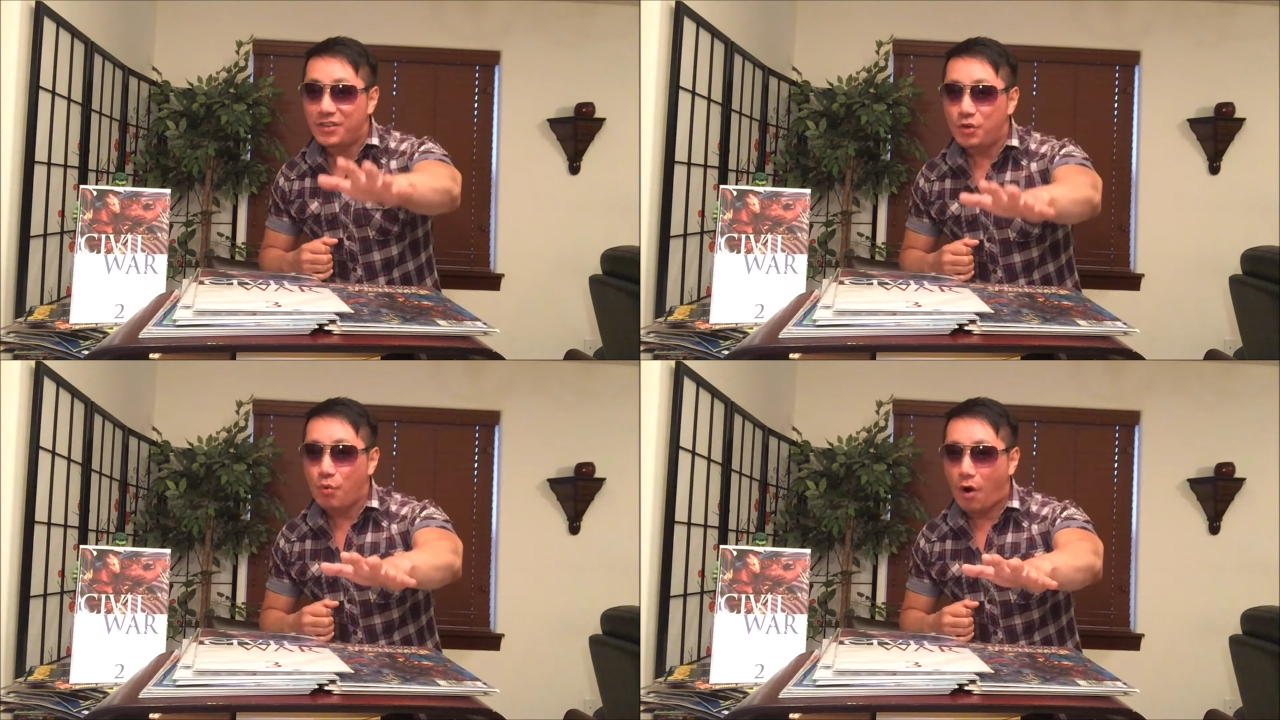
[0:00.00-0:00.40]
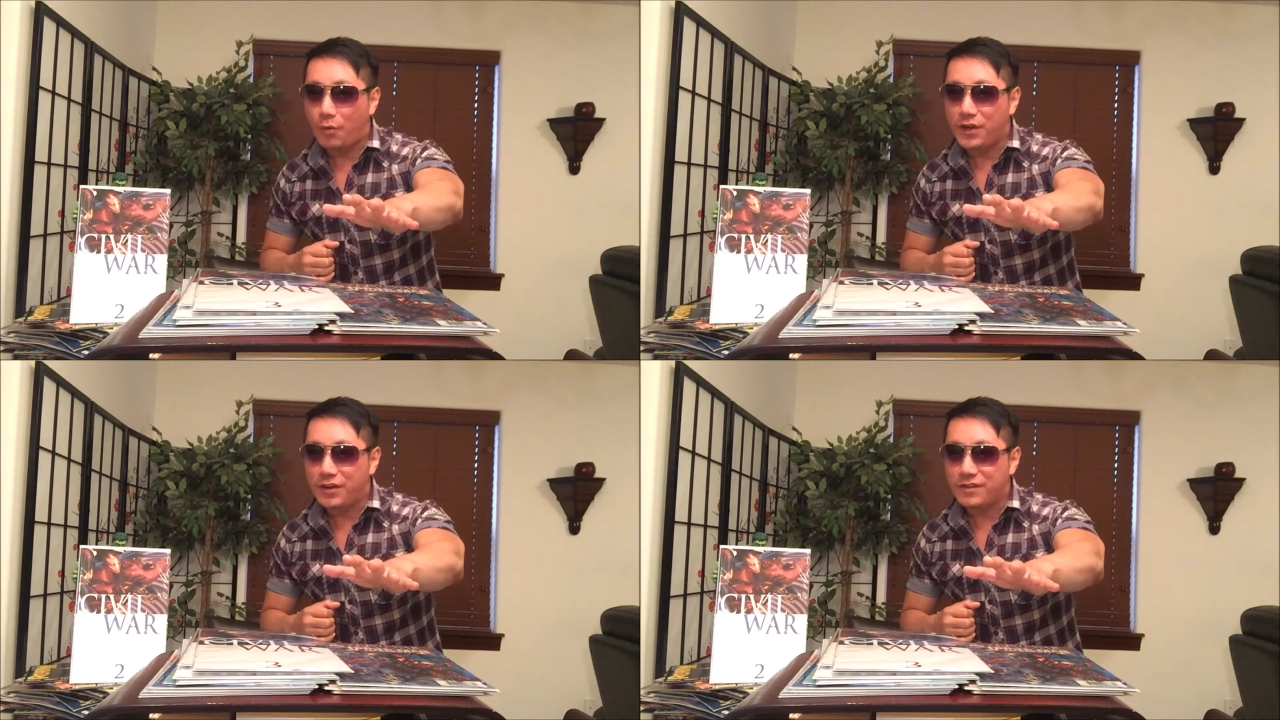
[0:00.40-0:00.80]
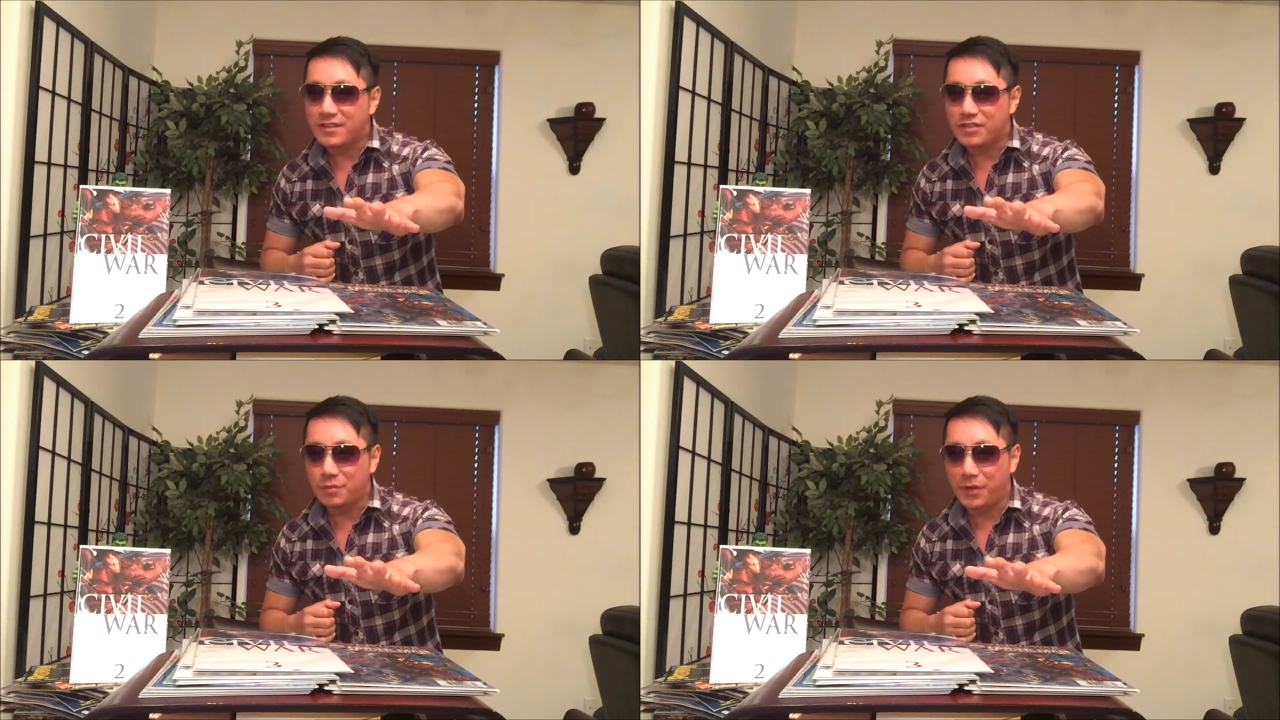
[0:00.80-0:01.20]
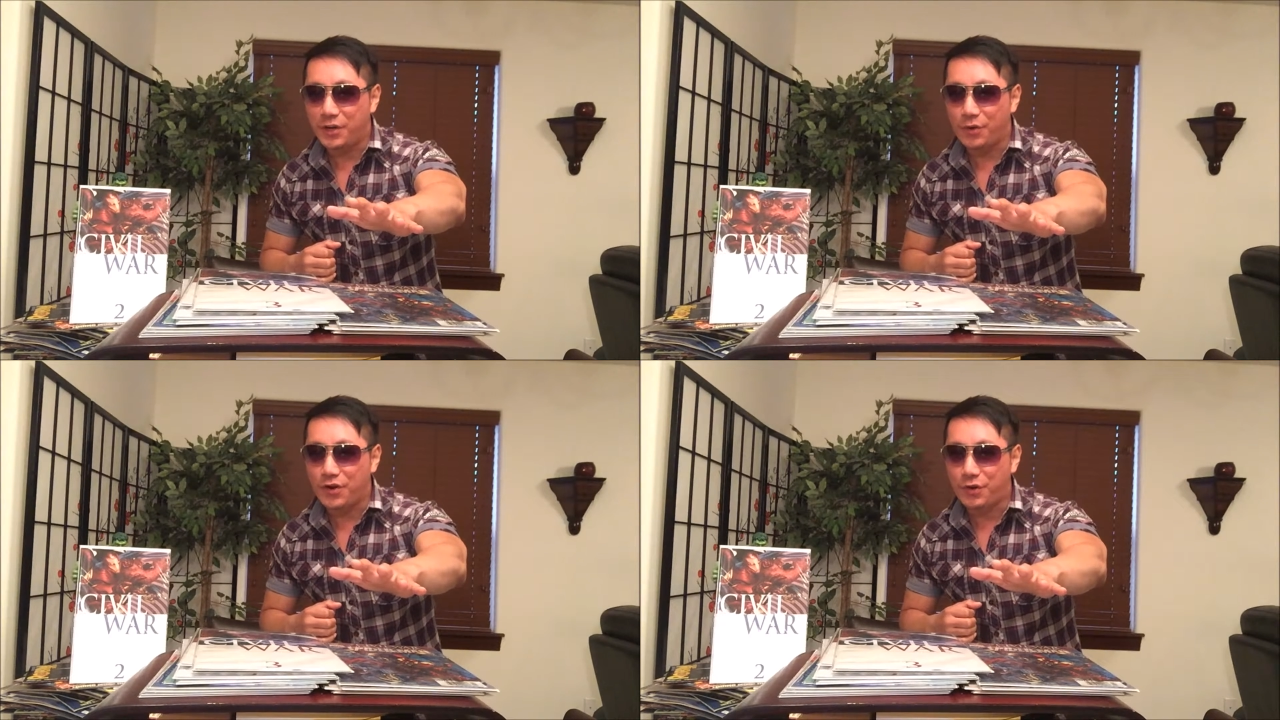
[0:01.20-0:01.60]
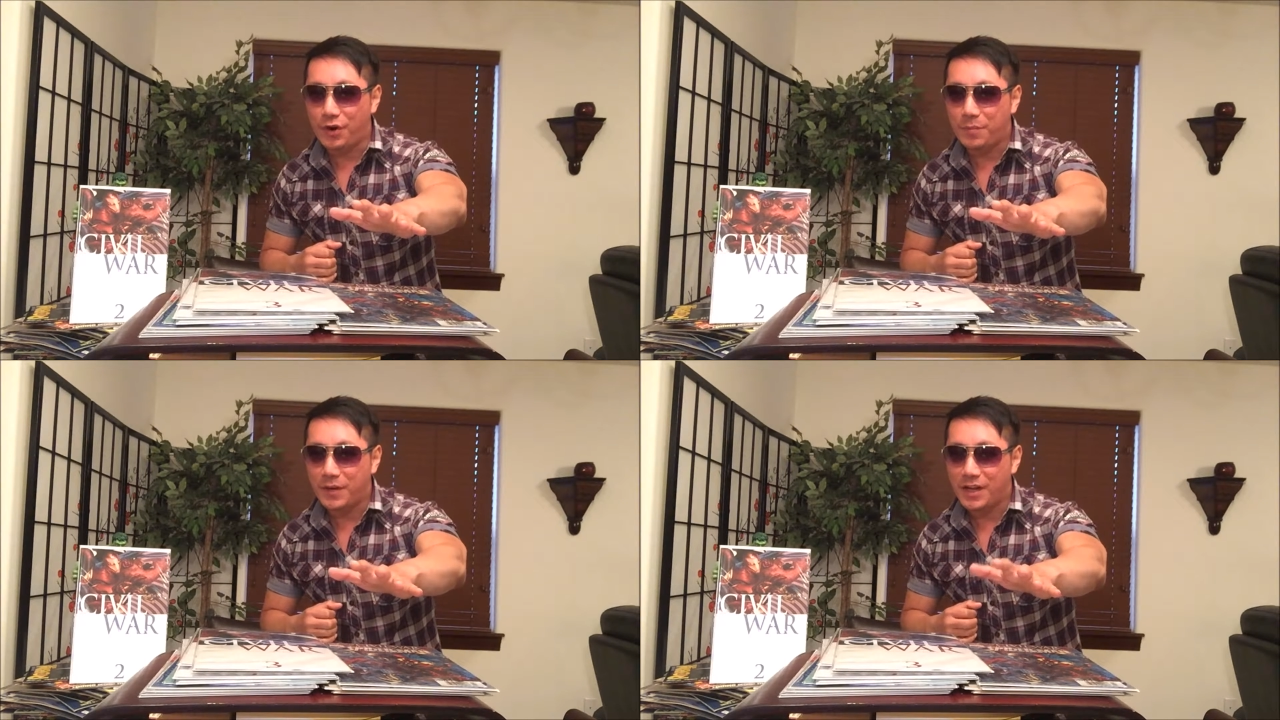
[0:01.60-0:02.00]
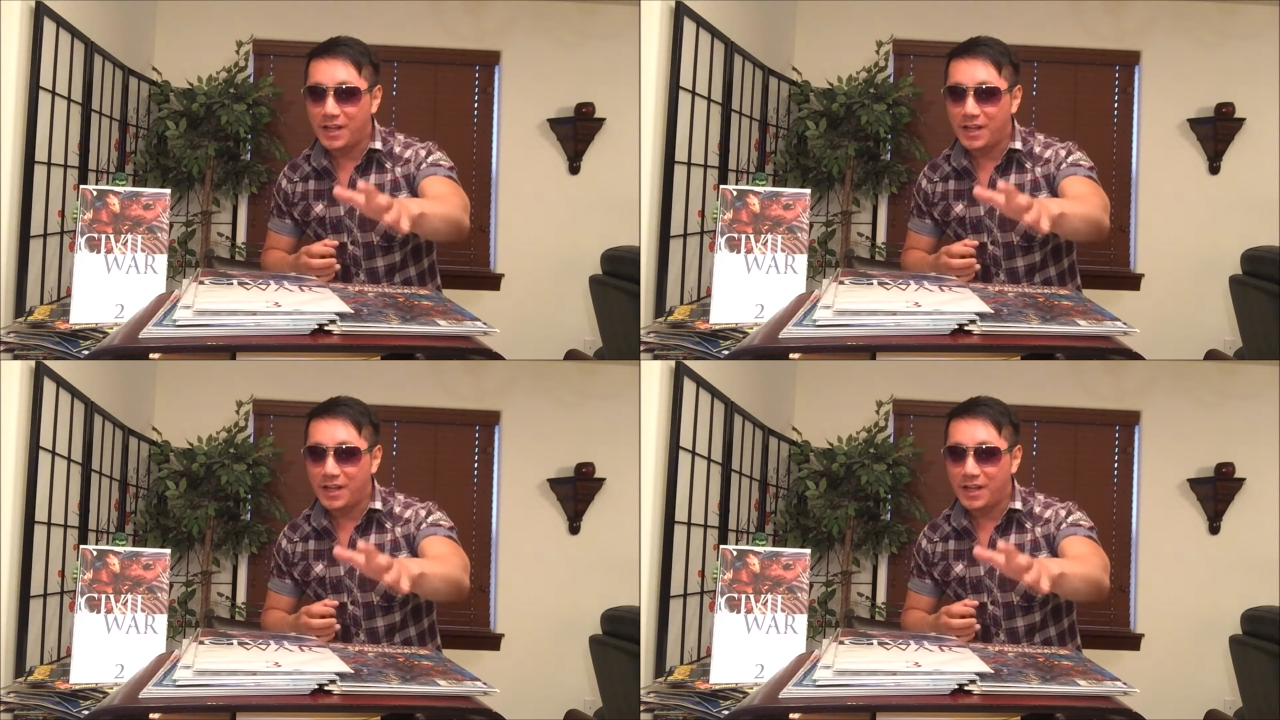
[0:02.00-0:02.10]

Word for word: New Warriors superhero group